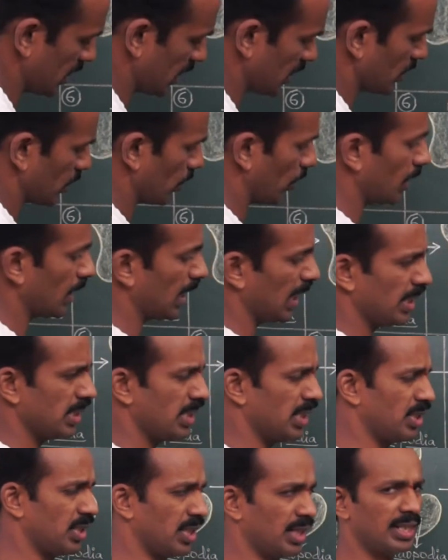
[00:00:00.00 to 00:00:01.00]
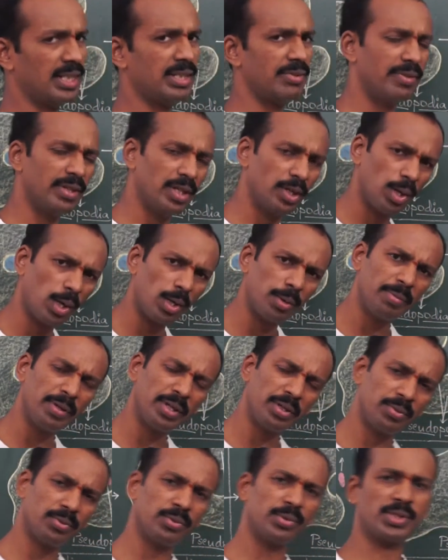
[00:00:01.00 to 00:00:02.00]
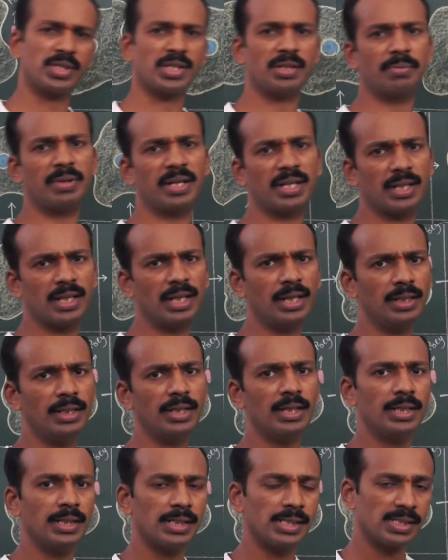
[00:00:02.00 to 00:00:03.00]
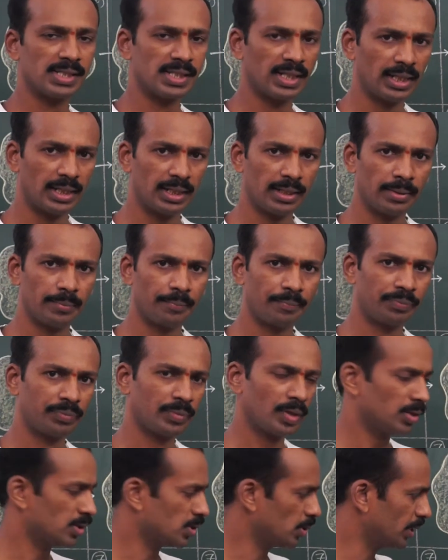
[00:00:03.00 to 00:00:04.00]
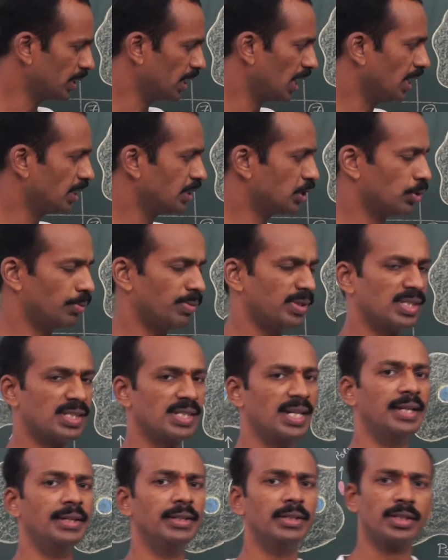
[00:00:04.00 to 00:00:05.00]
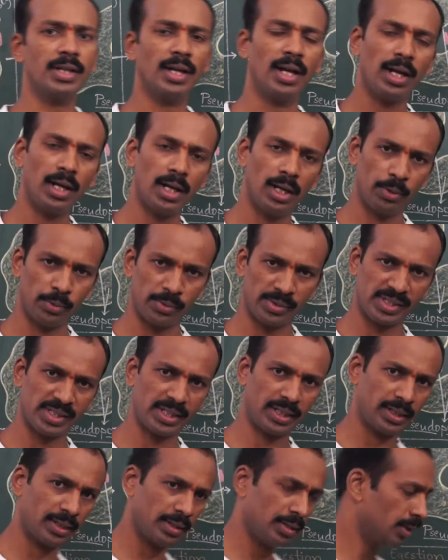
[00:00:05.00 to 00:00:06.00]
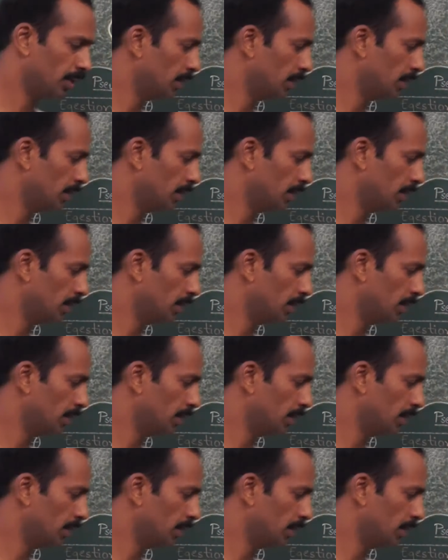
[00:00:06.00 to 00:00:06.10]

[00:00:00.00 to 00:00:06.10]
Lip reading: is not digested, it will not be used by the cell. So it has to be sent outside.